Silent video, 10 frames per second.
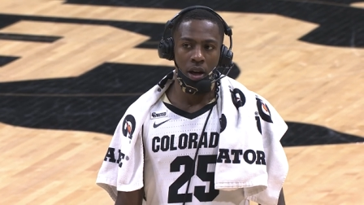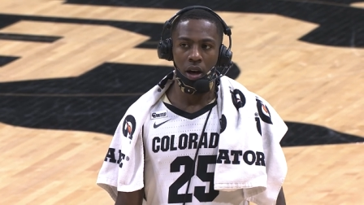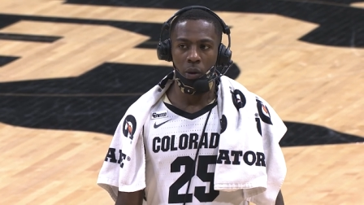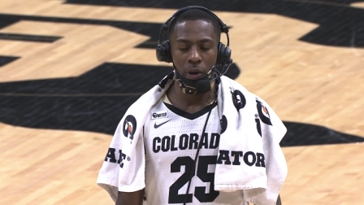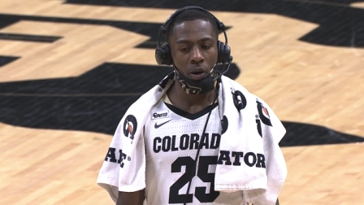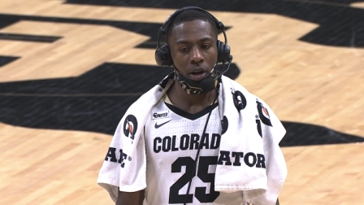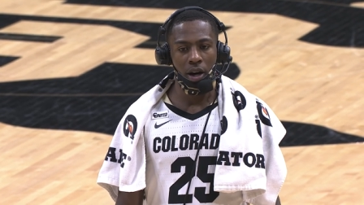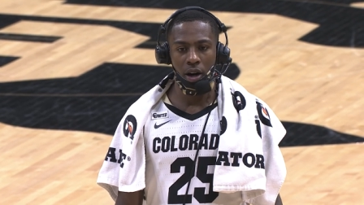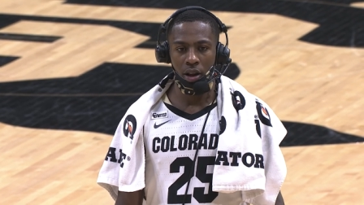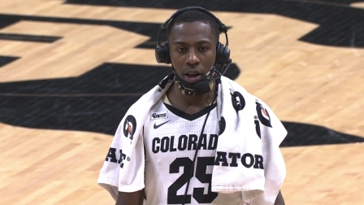Um, we don't
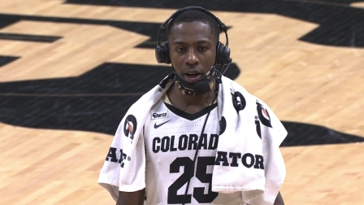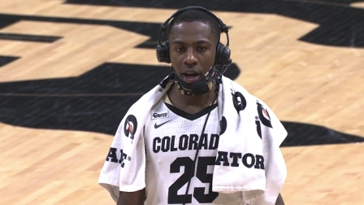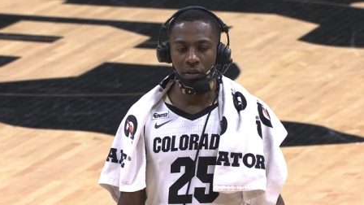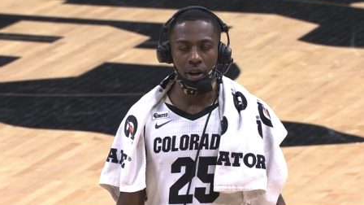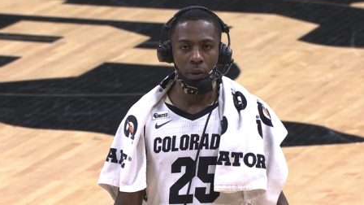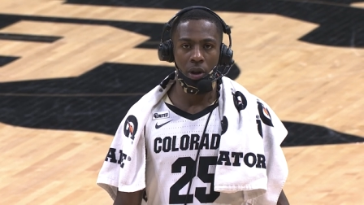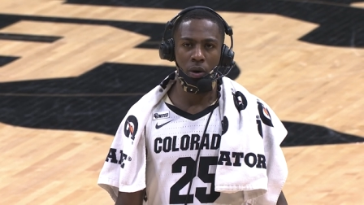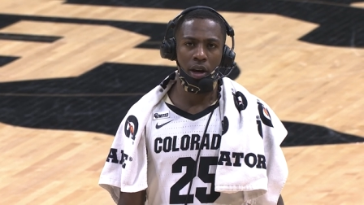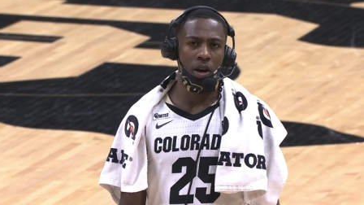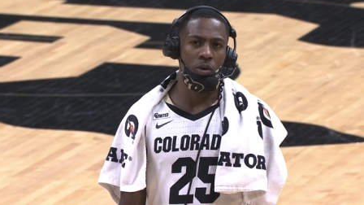care. Like every night, we
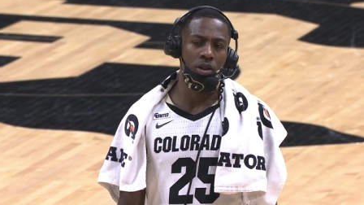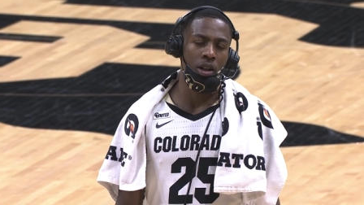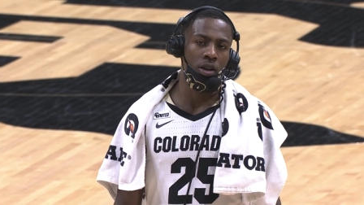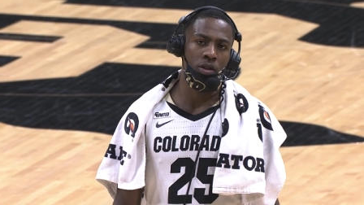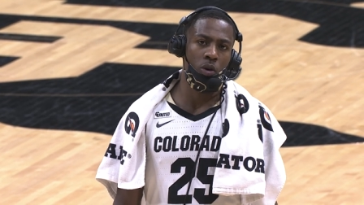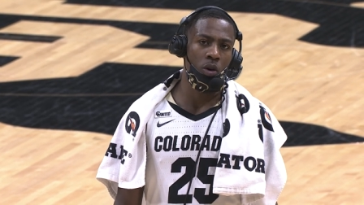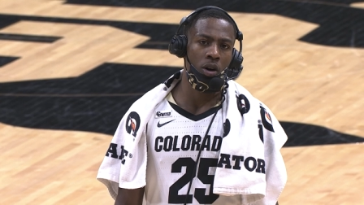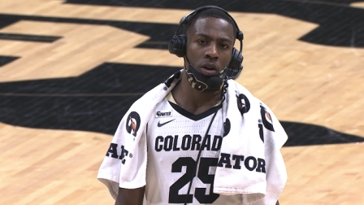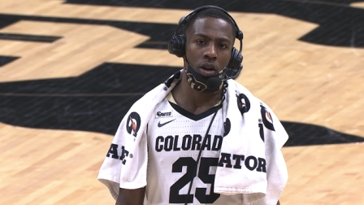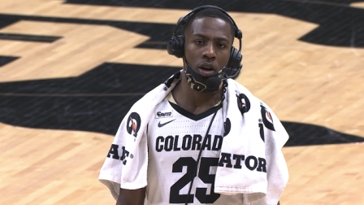don't care who's the leading
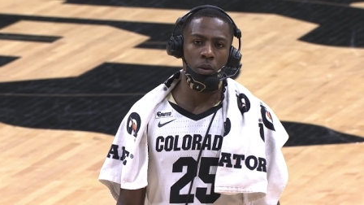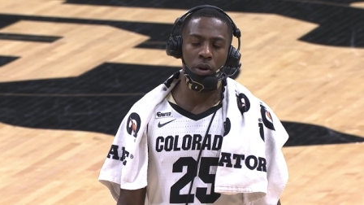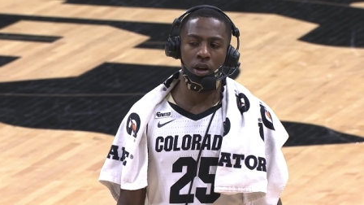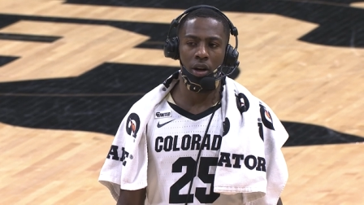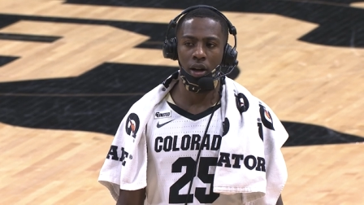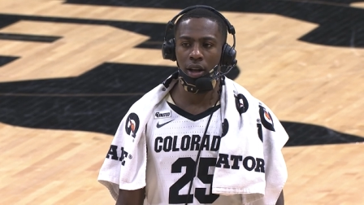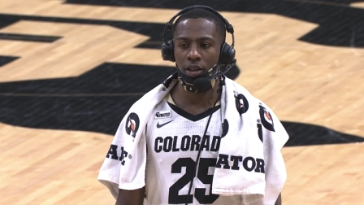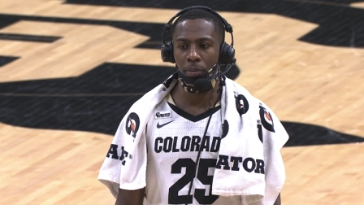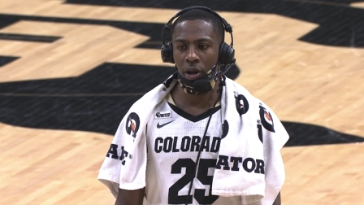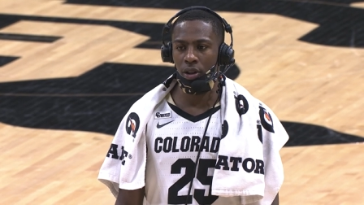scorer. Um, we can care
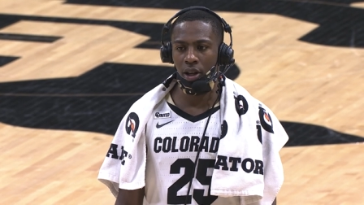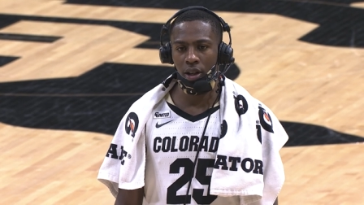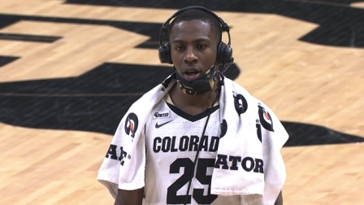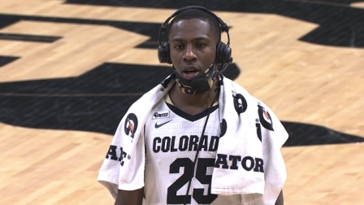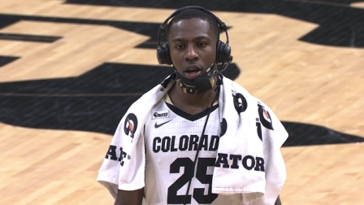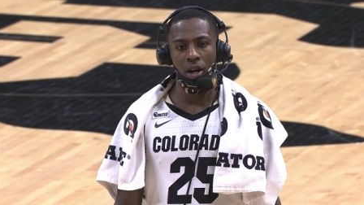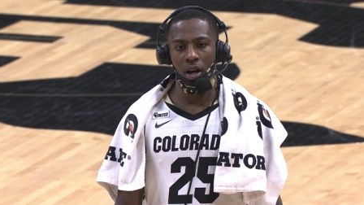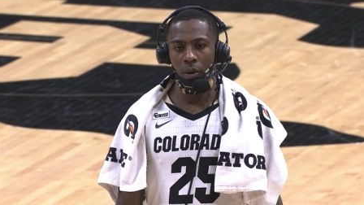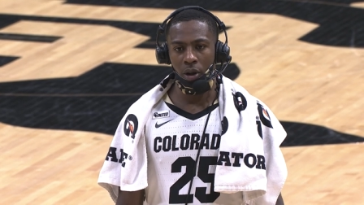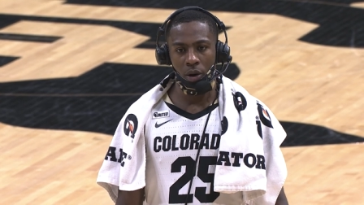less about that.
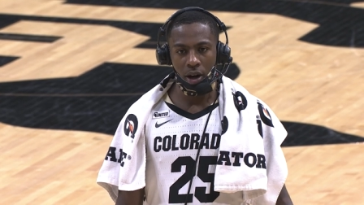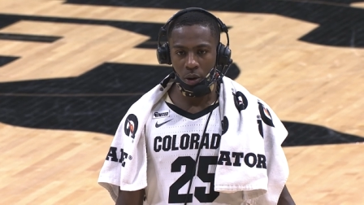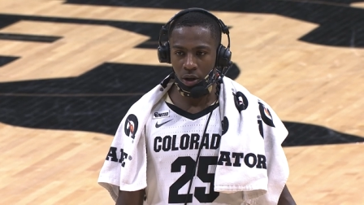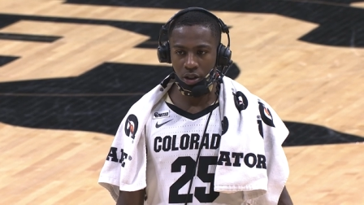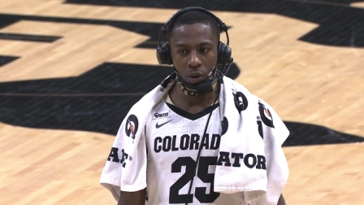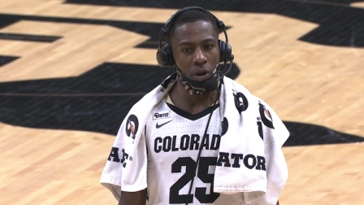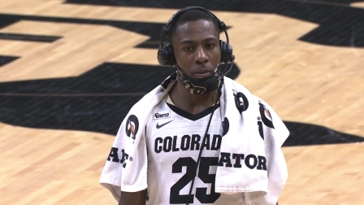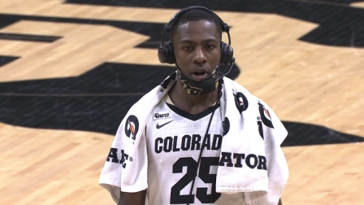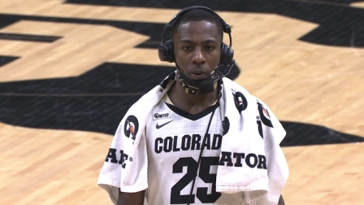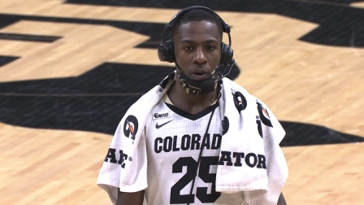Uh, we don't care who gets the
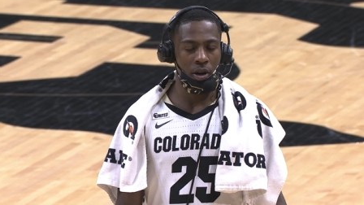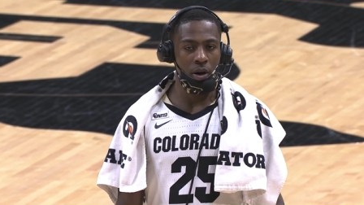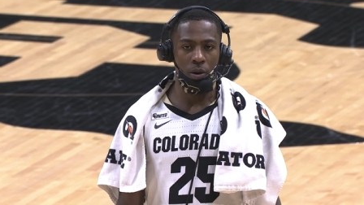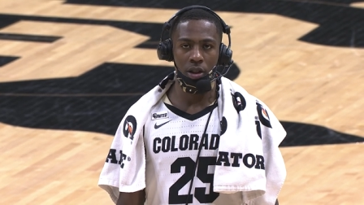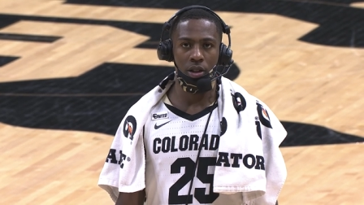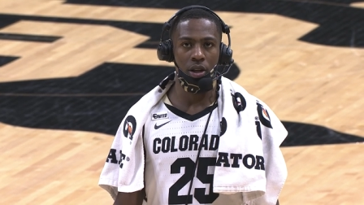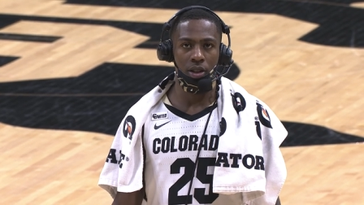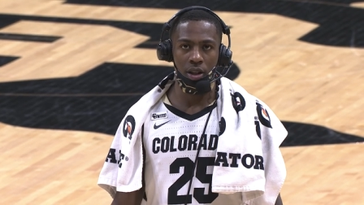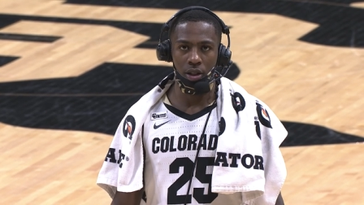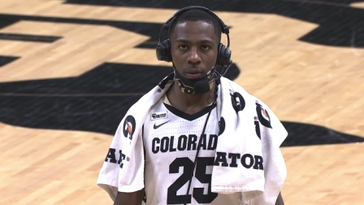rebound. We don't care who gets the
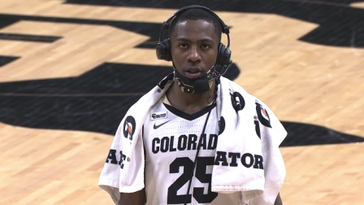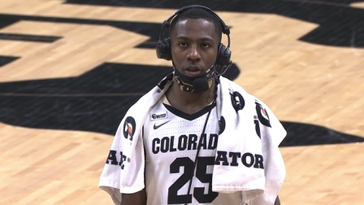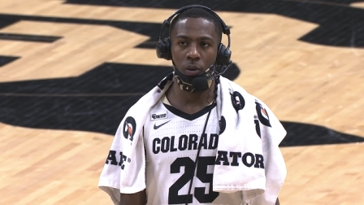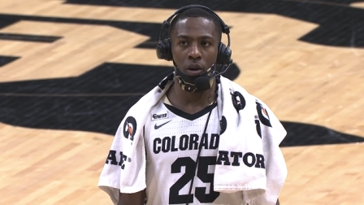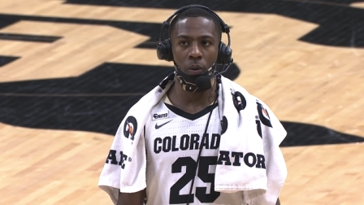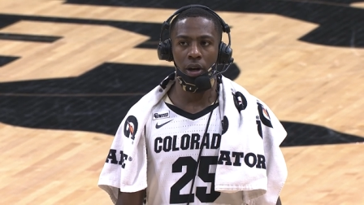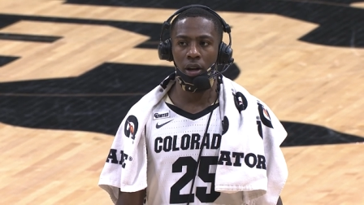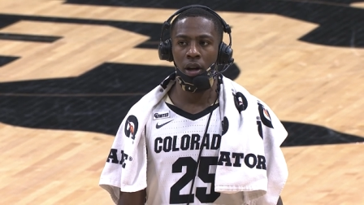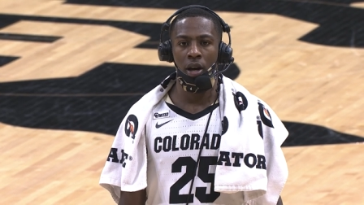assist. We just want to win.